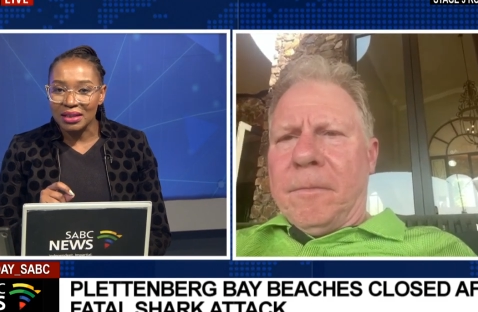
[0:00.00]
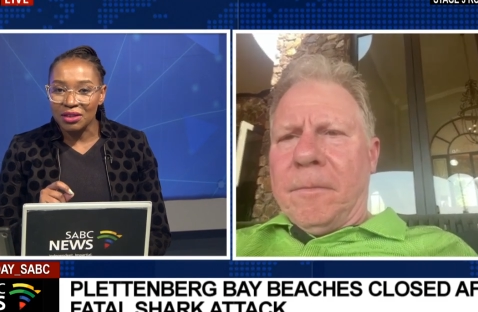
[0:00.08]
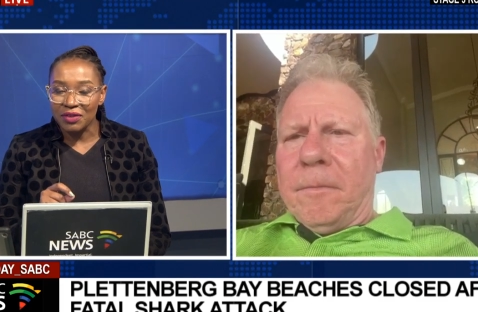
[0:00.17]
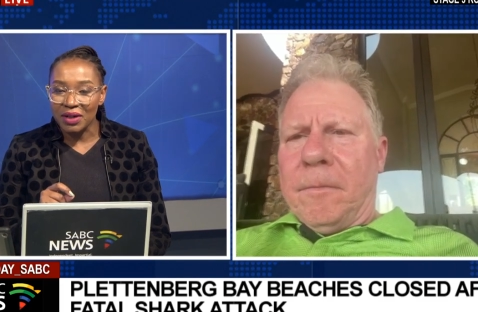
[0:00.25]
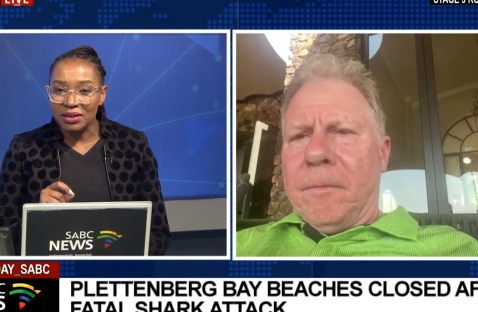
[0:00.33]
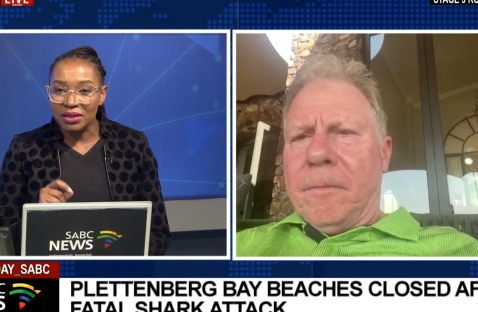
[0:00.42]
Speaker 1: in
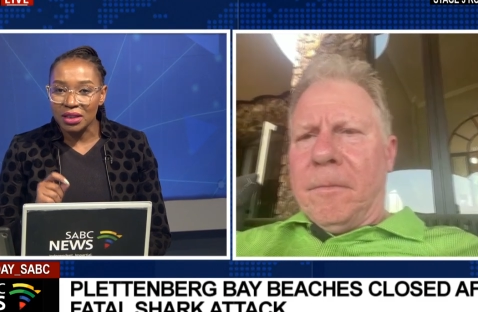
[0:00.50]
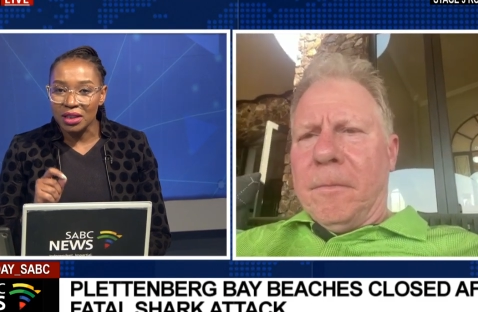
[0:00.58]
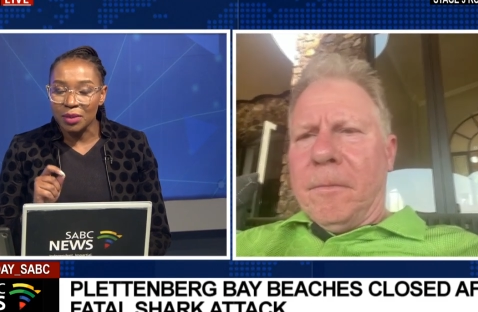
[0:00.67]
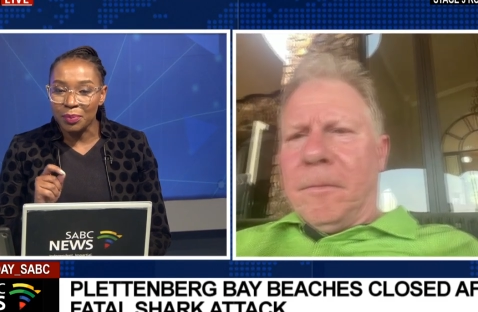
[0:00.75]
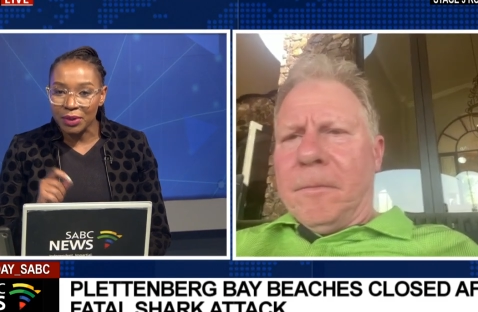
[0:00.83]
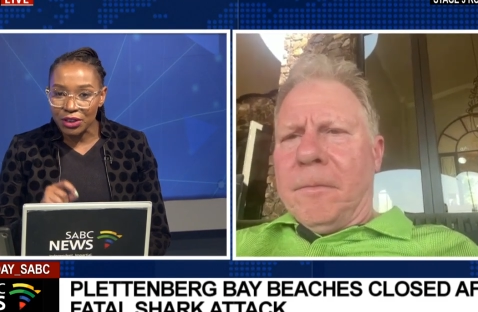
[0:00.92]
fact,
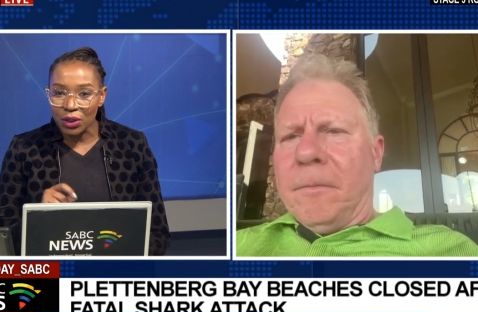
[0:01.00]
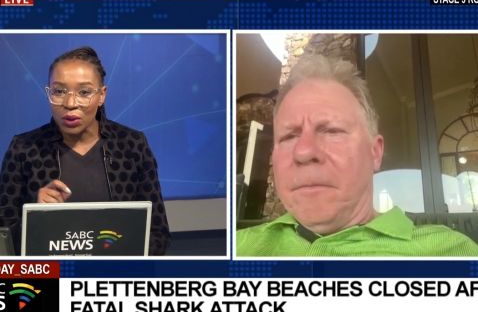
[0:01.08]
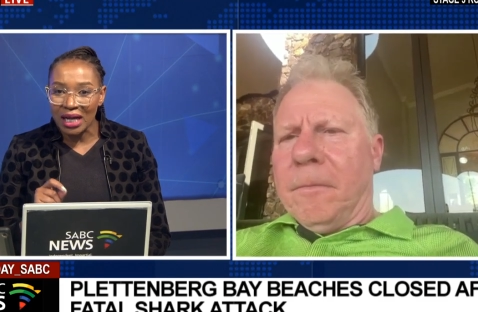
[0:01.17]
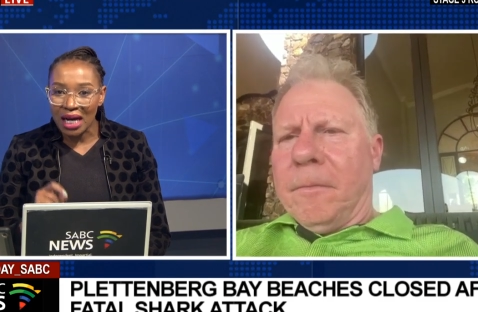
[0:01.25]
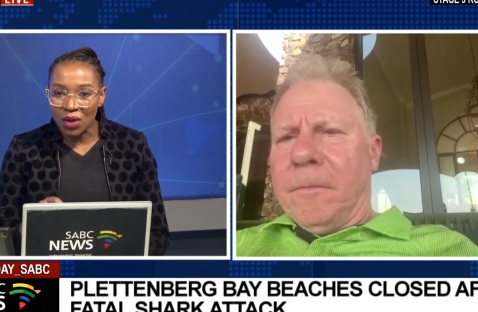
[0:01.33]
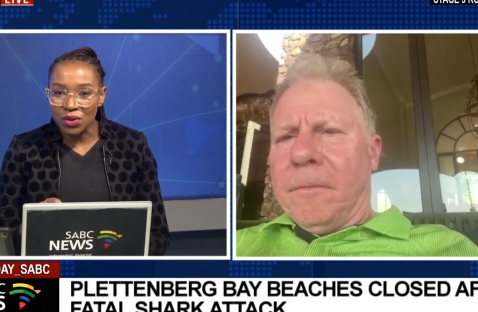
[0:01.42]
the
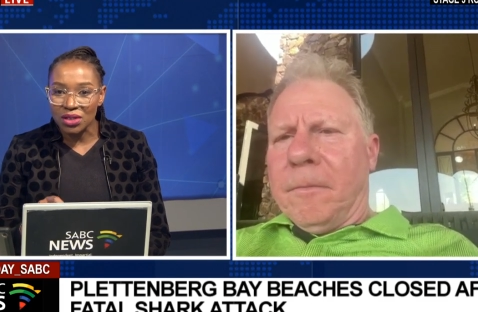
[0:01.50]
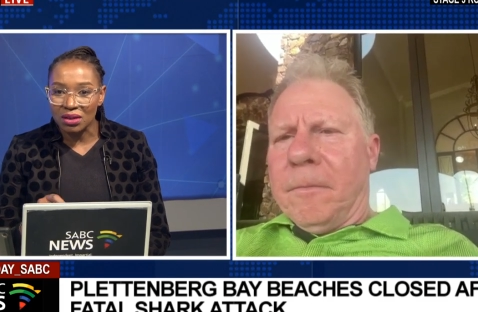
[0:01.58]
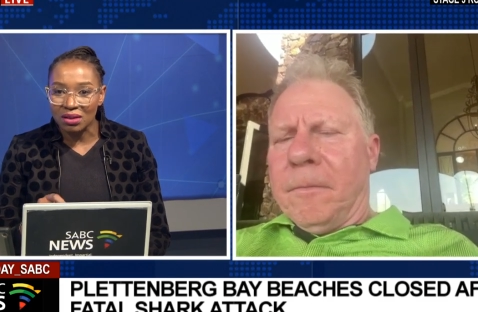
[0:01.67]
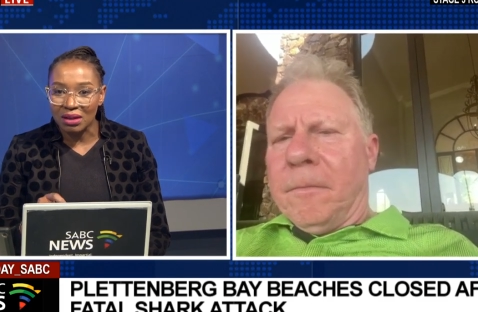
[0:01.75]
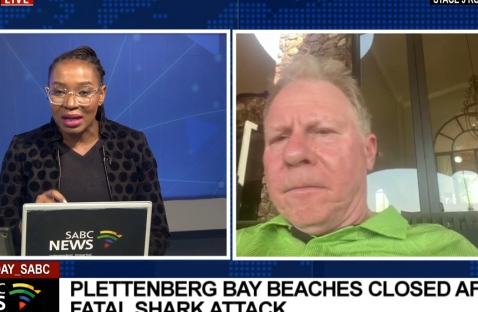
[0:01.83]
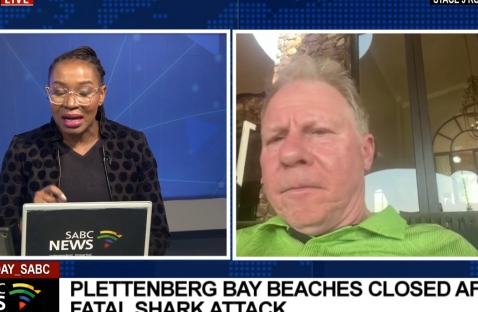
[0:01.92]
Bitou
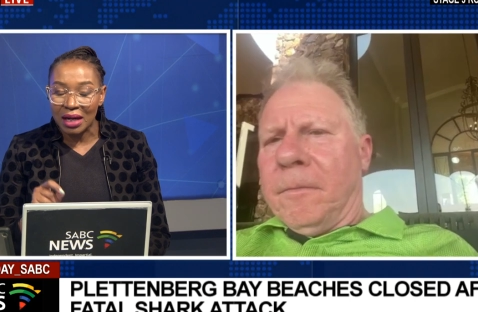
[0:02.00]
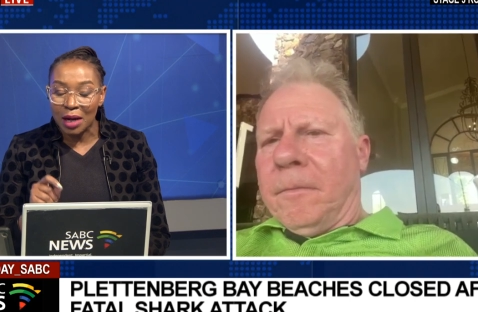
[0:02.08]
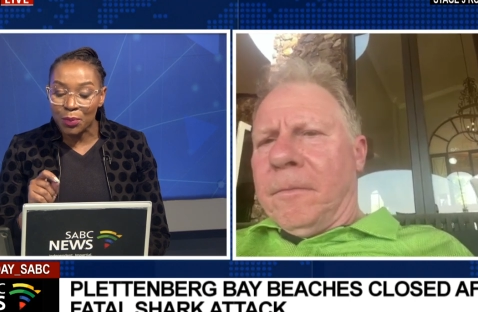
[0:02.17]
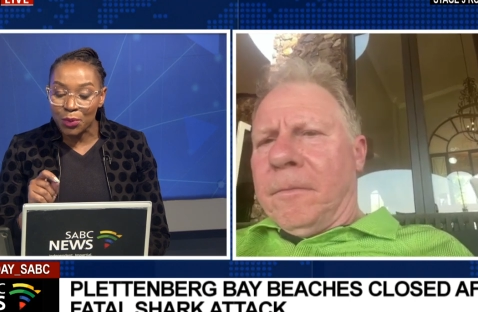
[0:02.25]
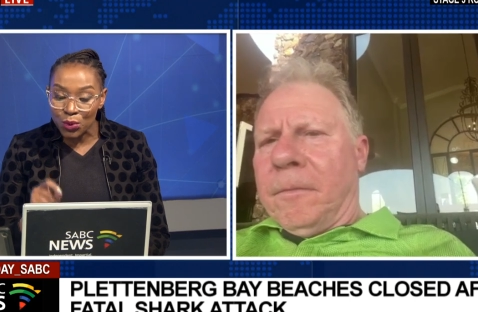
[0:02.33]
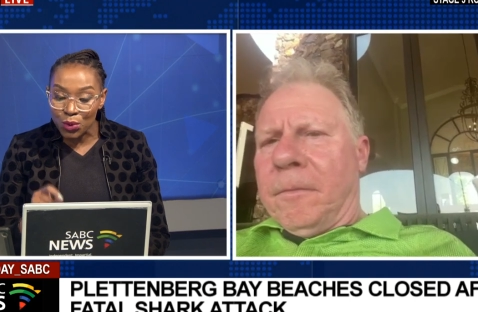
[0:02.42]
Council uh,
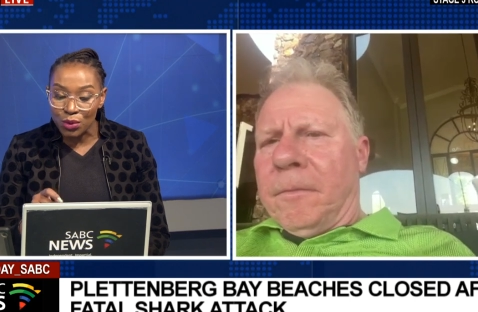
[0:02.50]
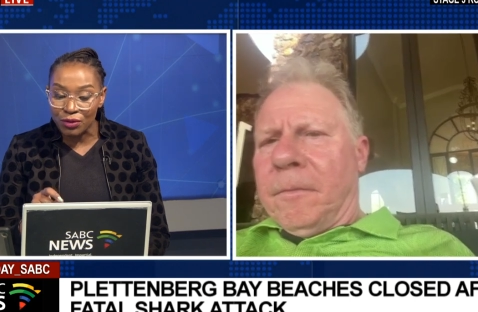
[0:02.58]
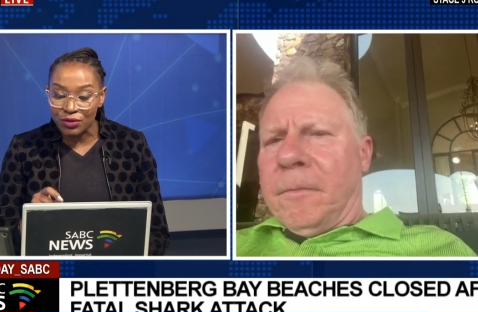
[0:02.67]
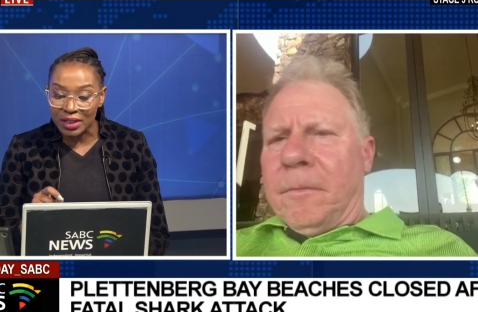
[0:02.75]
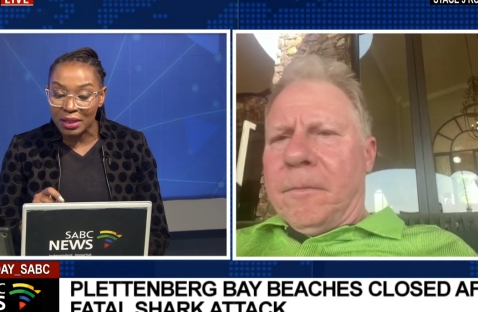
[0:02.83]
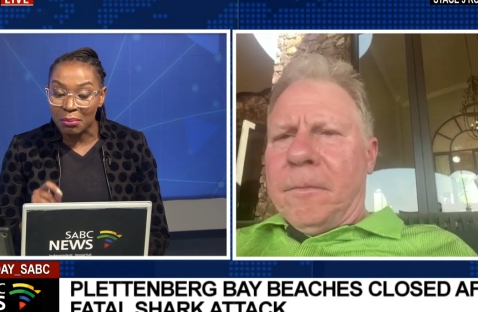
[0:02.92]

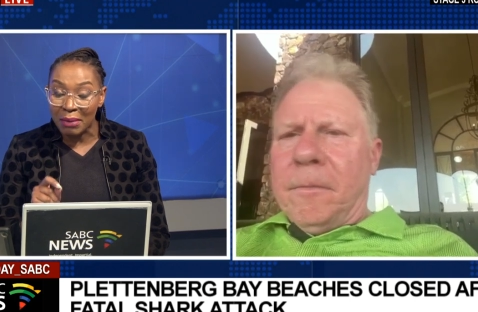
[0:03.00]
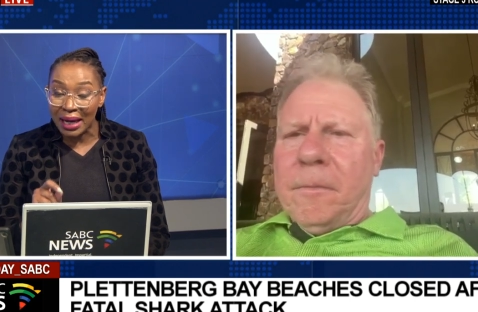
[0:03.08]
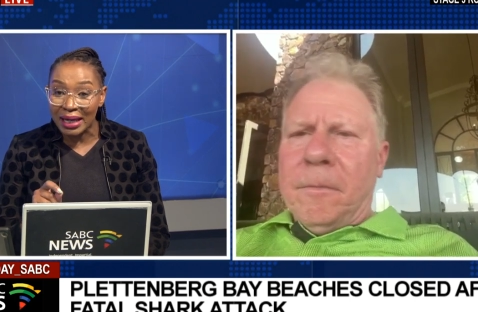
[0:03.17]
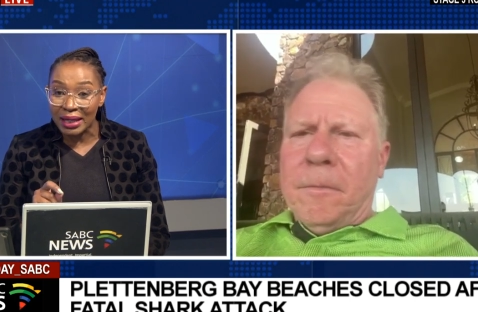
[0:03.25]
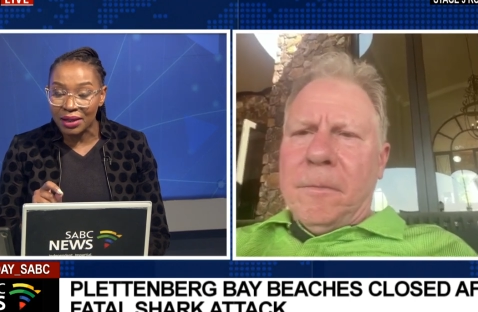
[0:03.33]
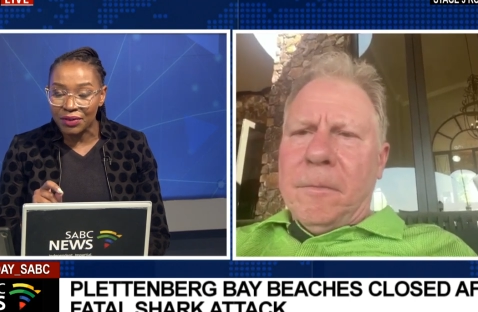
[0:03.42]
approved in
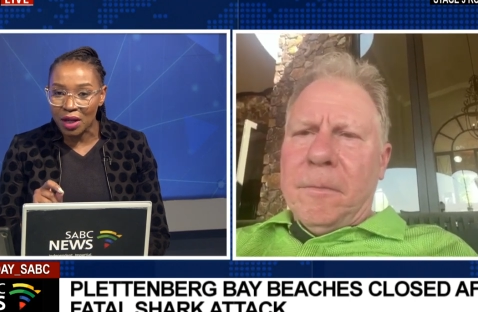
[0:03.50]
May.